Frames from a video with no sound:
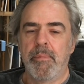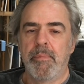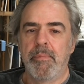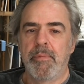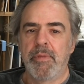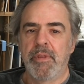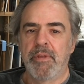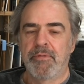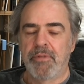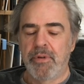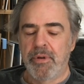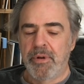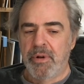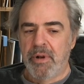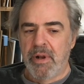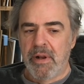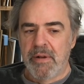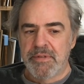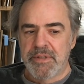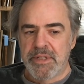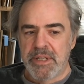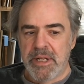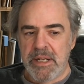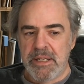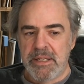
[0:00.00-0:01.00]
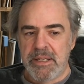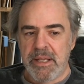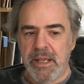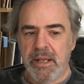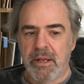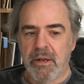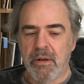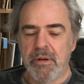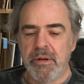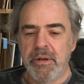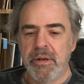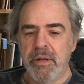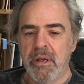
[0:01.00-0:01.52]
The photographs that I take
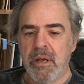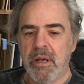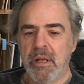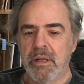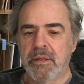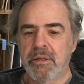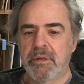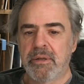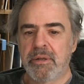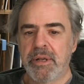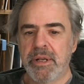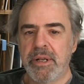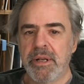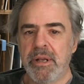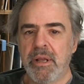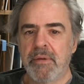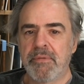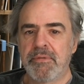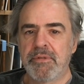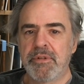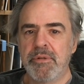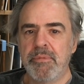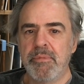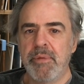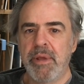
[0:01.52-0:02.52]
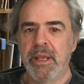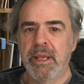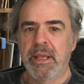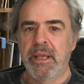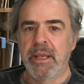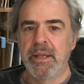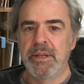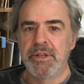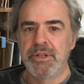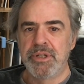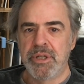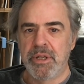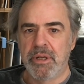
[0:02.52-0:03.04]
are not good enough to make
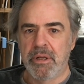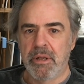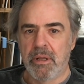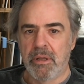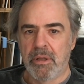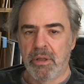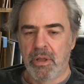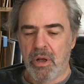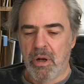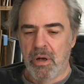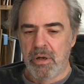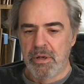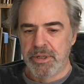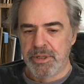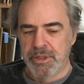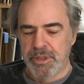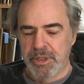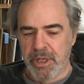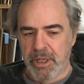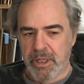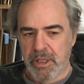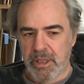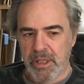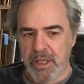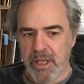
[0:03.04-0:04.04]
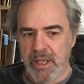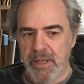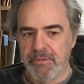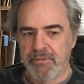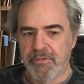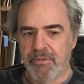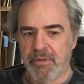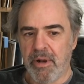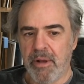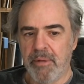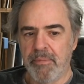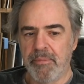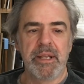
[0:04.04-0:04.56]
a large giclée
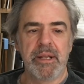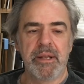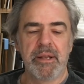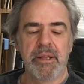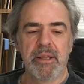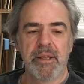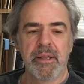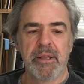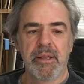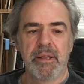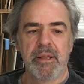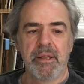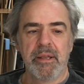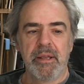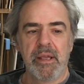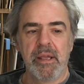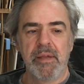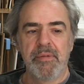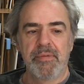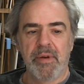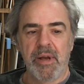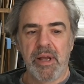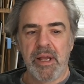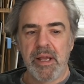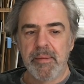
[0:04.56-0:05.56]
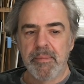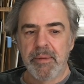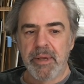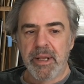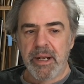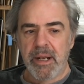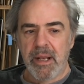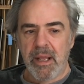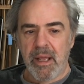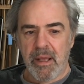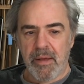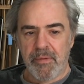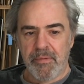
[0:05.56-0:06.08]
from. If I am going
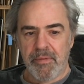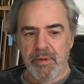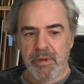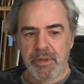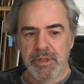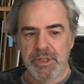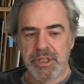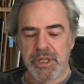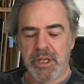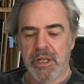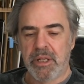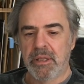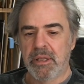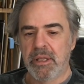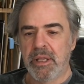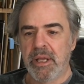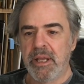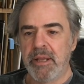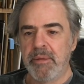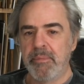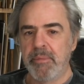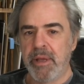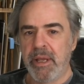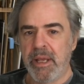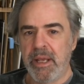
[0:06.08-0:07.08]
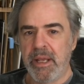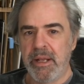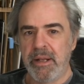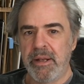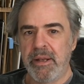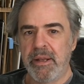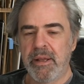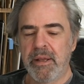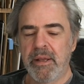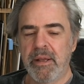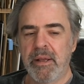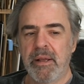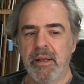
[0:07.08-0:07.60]
to have a giclée made,
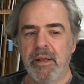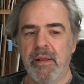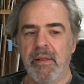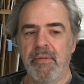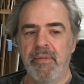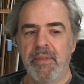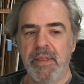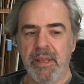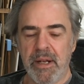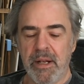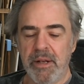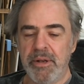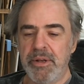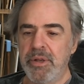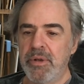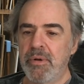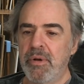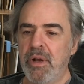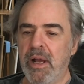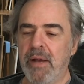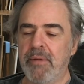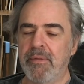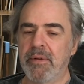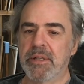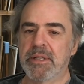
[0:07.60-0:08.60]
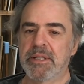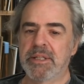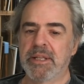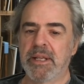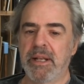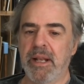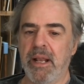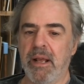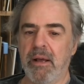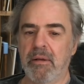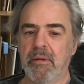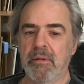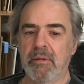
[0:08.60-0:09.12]
then I do have it sent
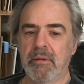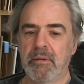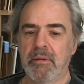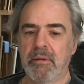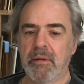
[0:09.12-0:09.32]
out